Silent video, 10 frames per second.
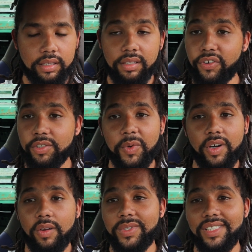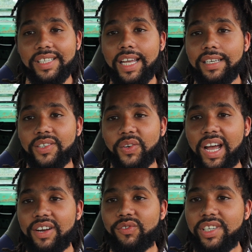the first Burnout was exciting though.
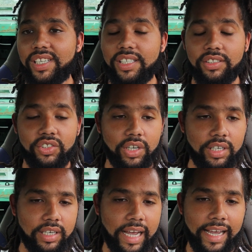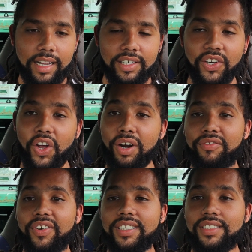I really enjoyed it. I had a lot of
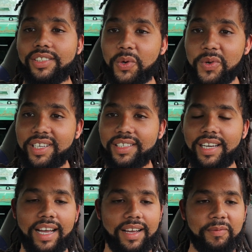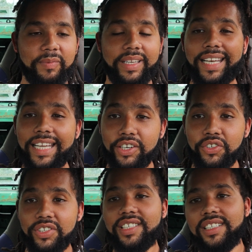fun doing it.
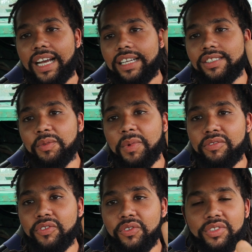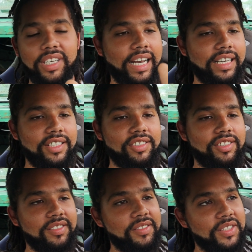Literally, I took my phone and I
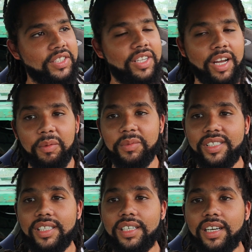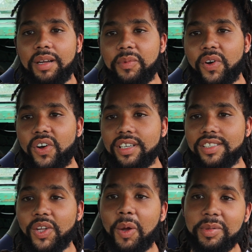just set it up on a
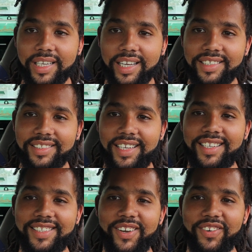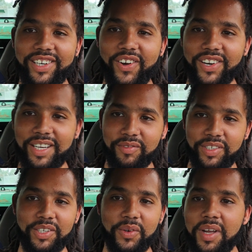stop sign to record that
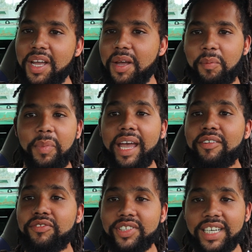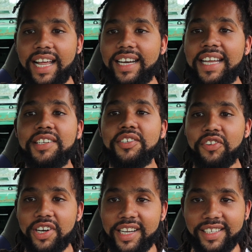video barefoot and in the
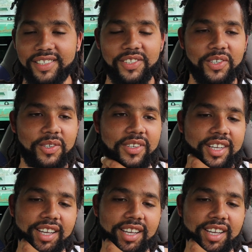rain. So